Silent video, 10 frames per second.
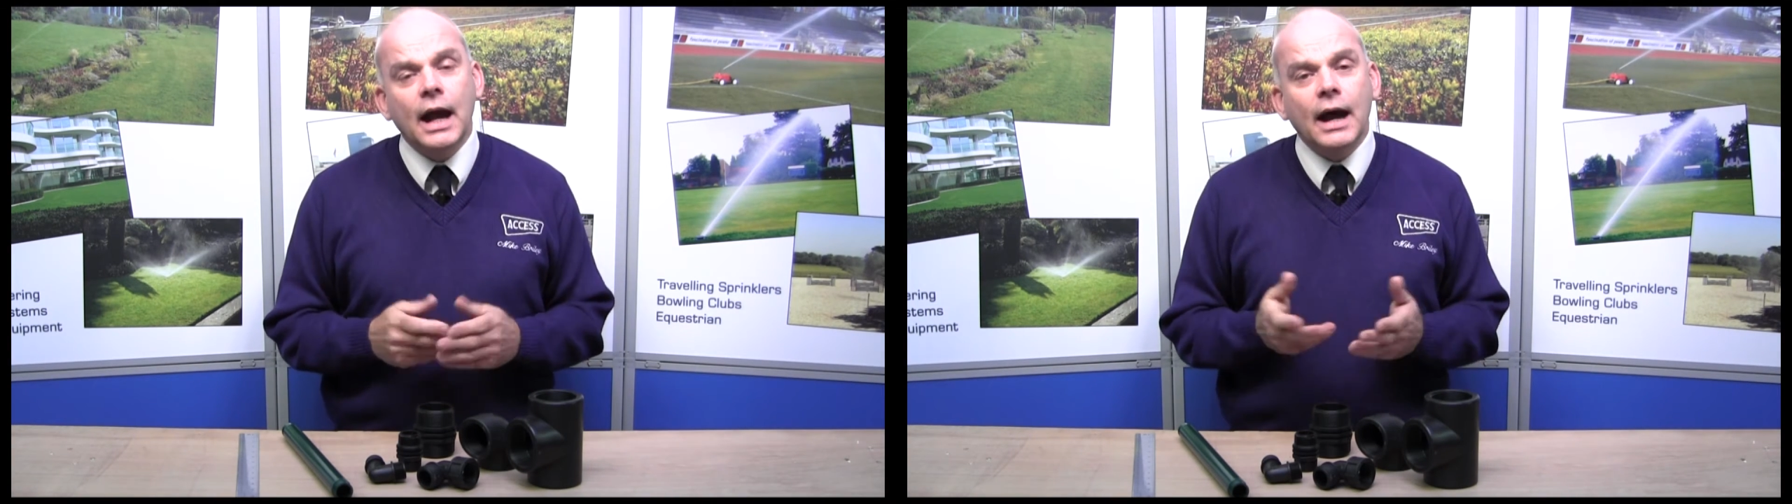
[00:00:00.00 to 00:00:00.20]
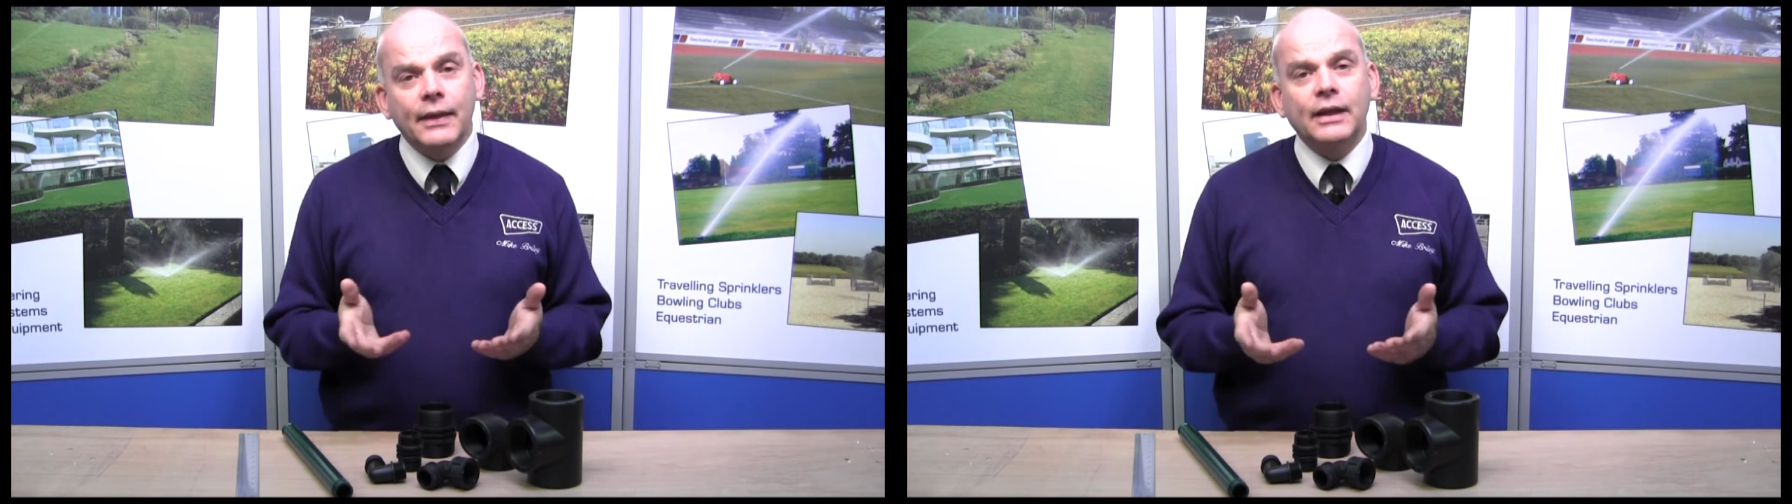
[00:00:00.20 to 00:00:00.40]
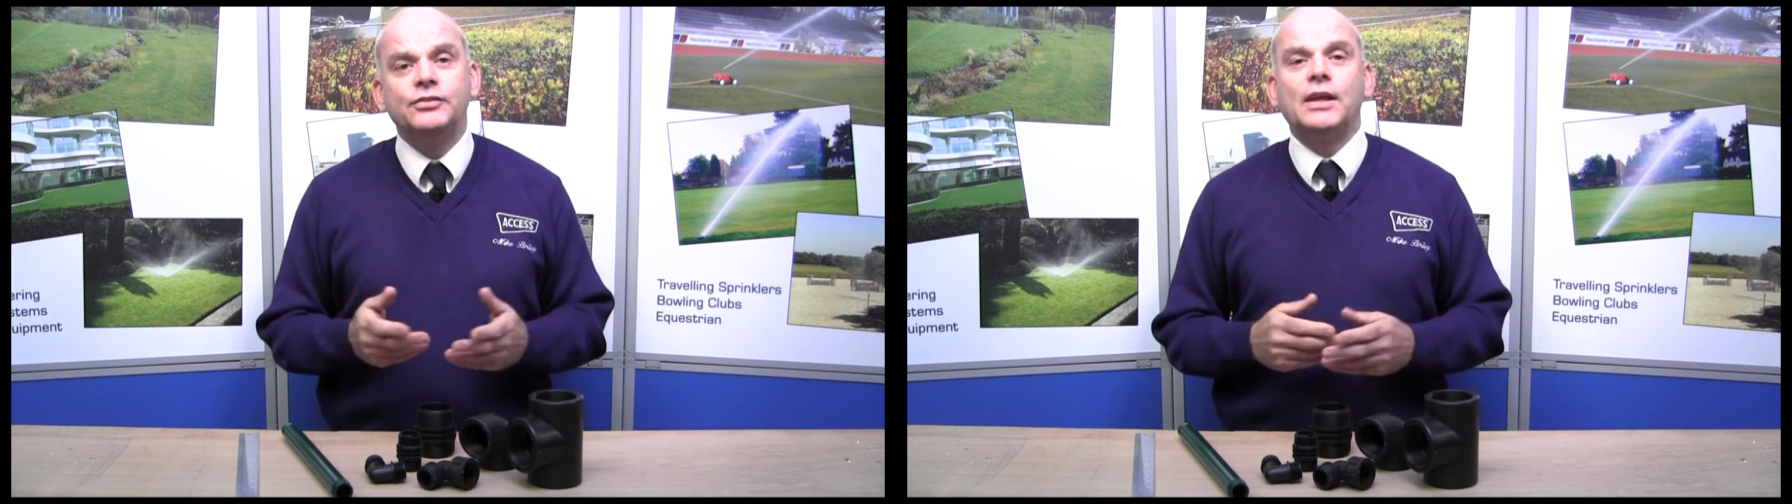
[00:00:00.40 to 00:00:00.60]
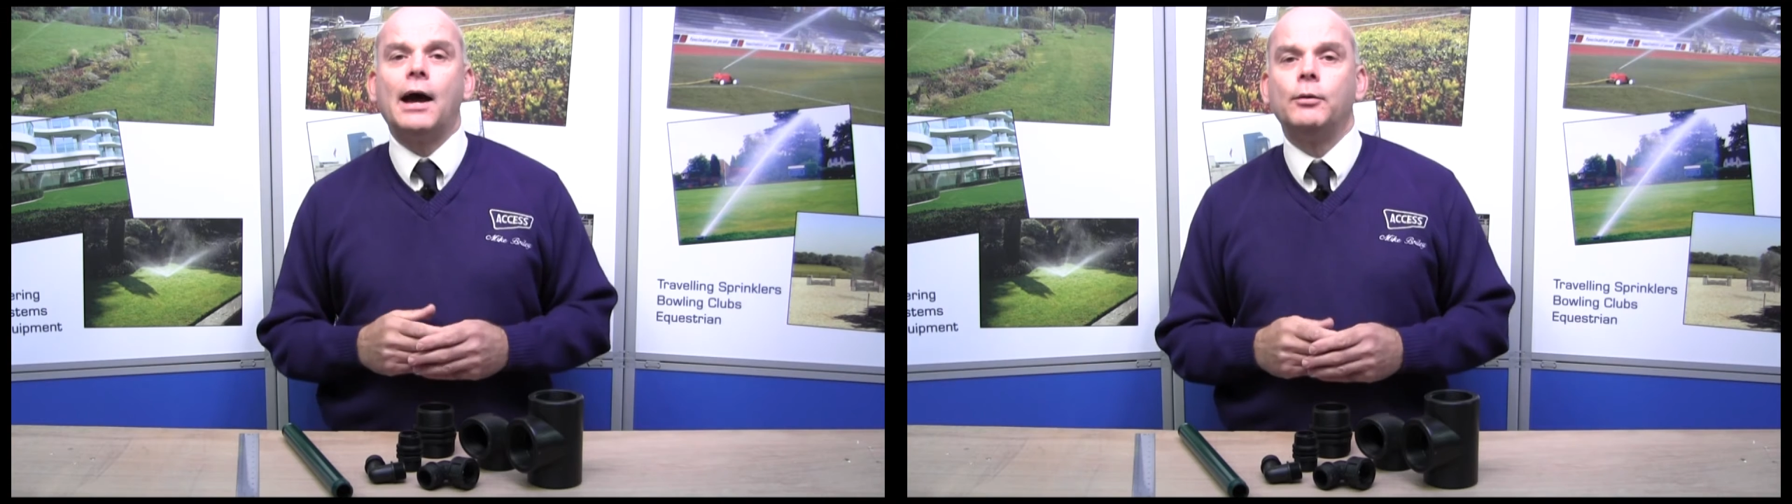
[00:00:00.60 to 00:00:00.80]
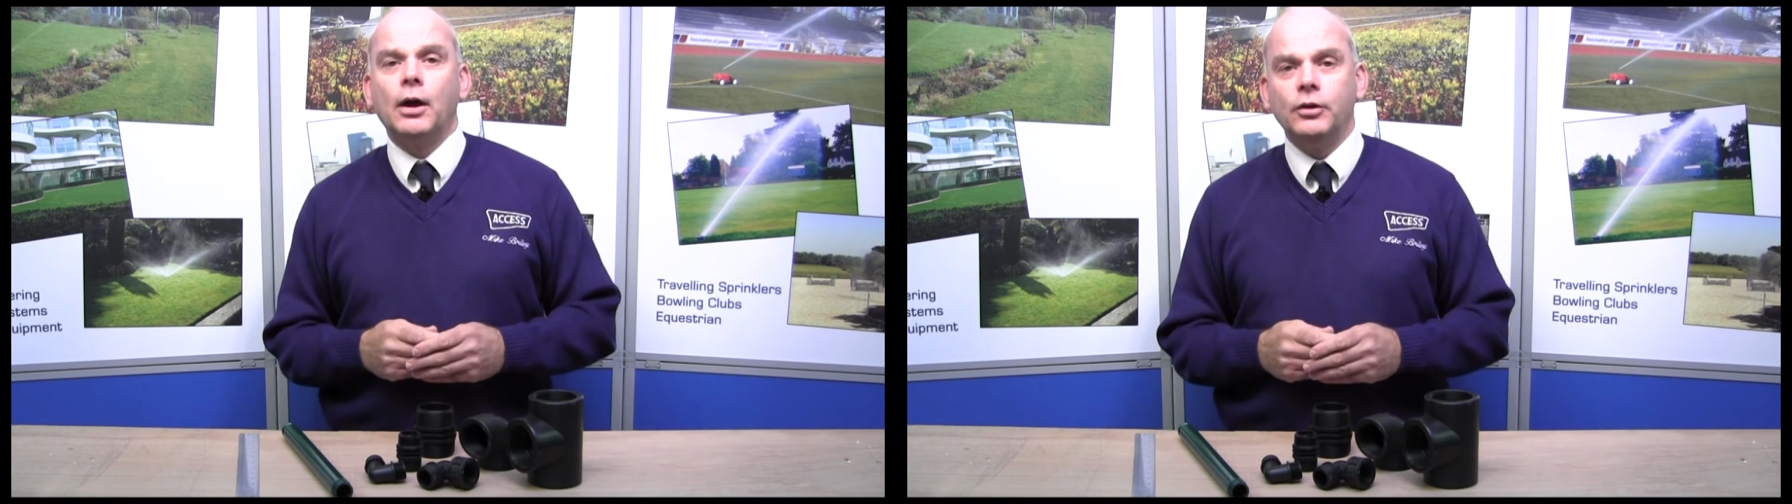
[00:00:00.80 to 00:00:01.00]
and that's
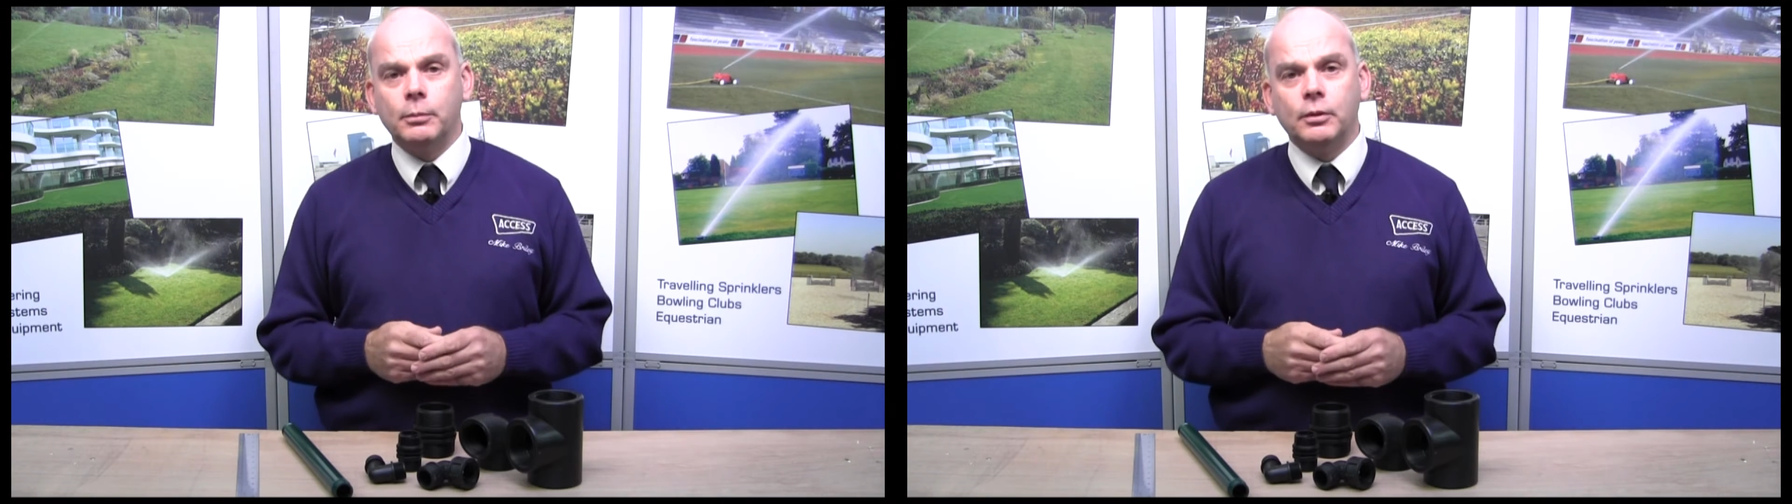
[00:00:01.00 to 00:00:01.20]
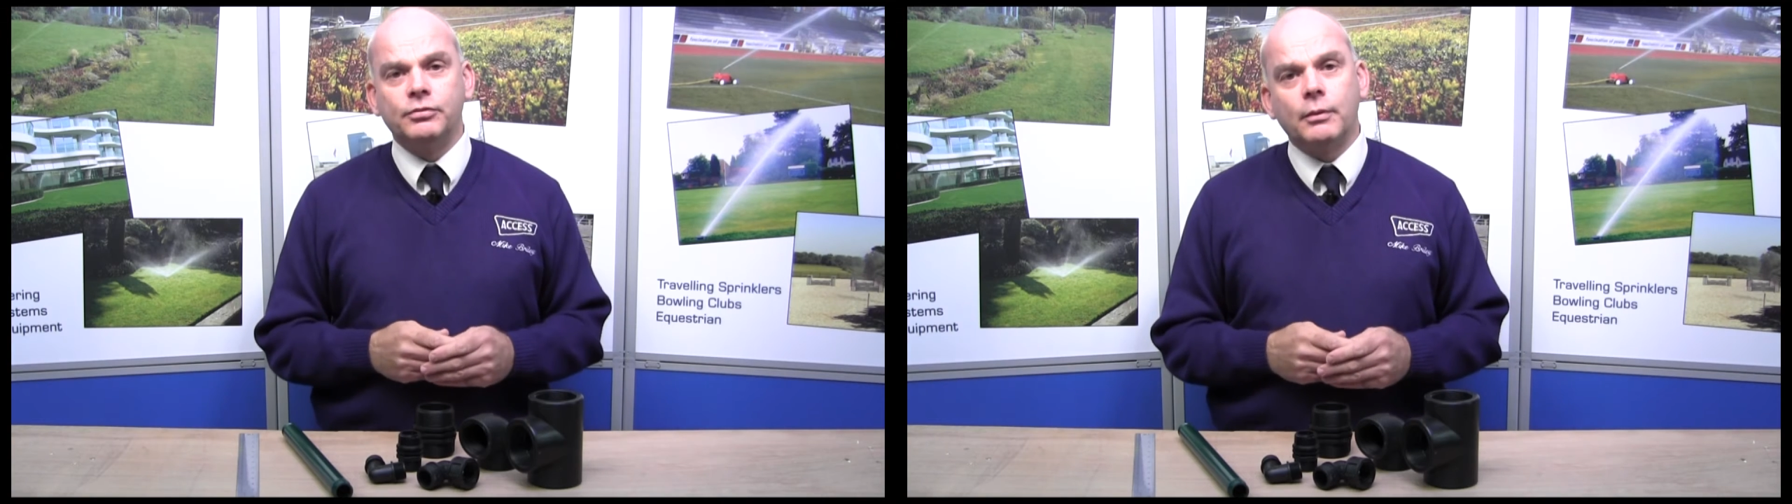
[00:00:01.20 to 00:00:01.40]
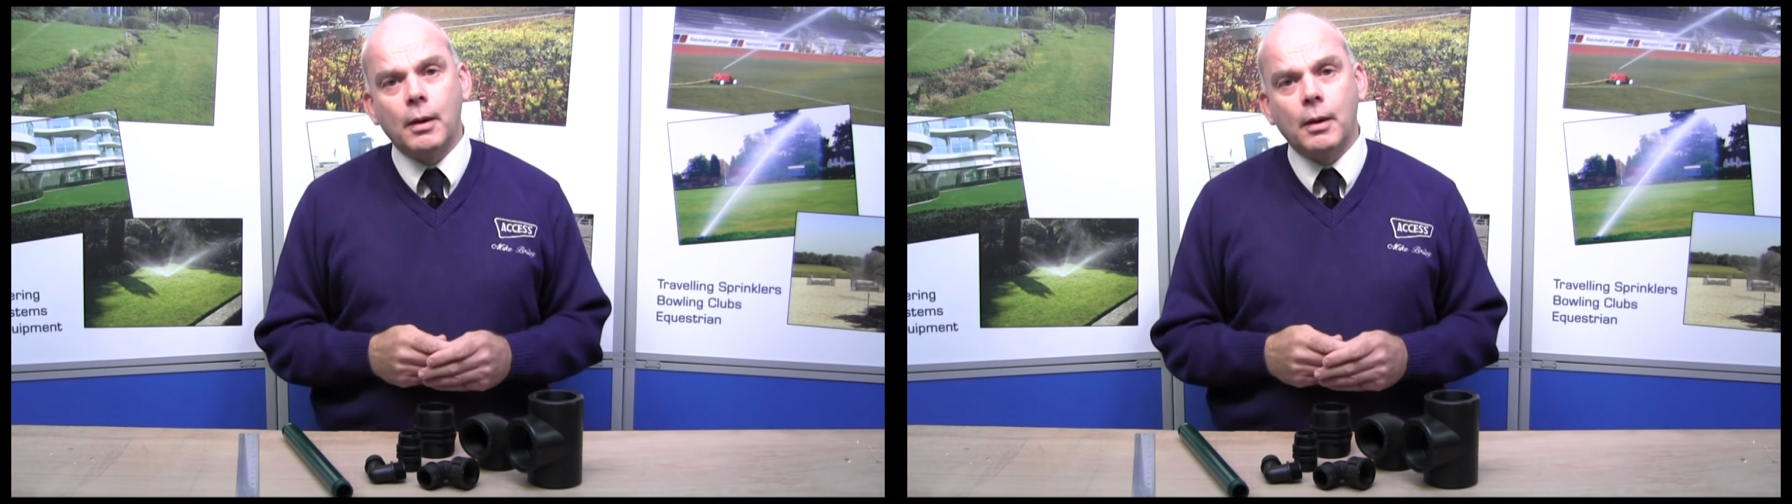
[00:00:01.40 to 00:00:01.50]
downloadable from